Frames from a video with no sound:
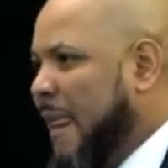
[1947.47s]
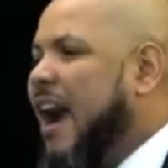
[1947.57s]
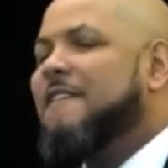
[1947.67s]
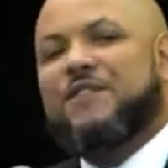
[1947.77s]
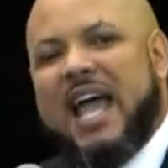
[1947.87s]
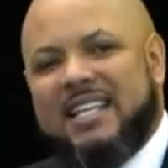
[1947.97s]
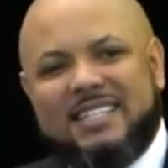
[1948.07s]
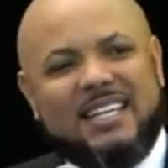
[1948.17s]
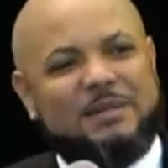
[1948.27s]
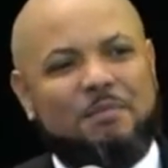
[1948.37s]
Our
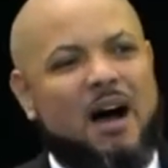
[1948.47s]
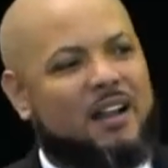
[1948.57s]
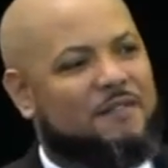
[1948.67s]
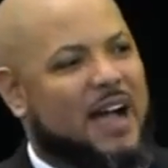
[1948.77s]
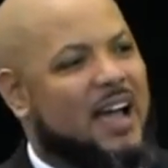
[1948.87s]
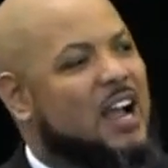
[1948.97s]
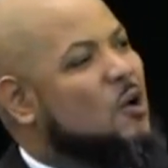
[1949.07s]
fasting is modified.